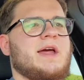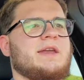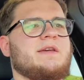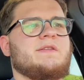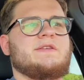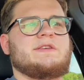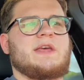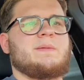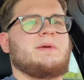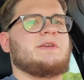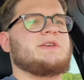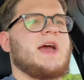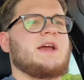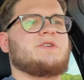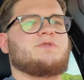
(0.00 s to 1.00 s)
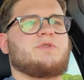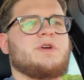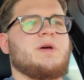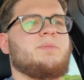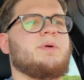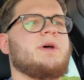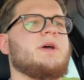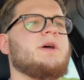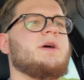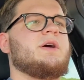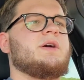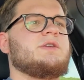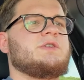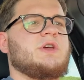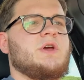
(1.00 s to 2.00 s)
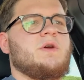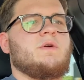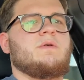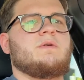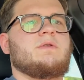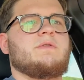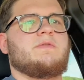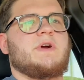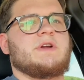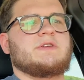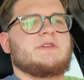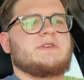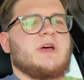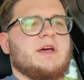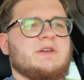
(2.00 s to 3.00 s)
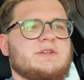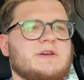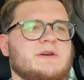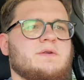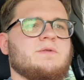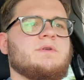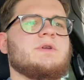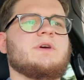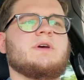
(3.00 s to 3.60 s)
I did the same exact trip, tuned versus untuned.